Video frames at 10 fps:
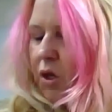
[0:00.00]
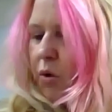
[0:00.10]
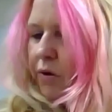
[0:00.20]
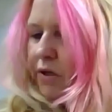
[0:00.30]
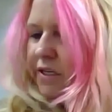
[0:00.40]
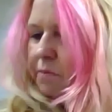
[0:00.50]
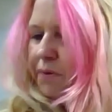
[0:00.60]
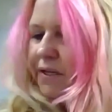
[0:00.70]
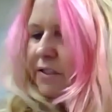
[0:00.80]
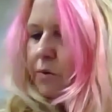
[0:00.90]
We did
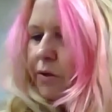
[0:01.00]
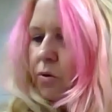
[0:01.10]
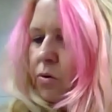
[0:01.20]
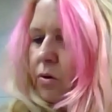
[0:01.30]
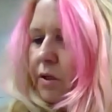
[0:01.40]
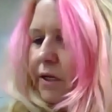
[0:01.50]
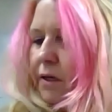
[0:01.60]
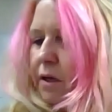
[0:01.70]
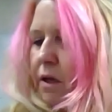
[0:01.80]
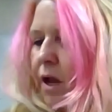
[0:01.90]
please quit
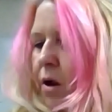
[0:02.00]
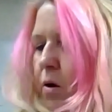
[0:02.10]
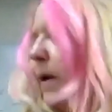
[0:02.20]
oogling our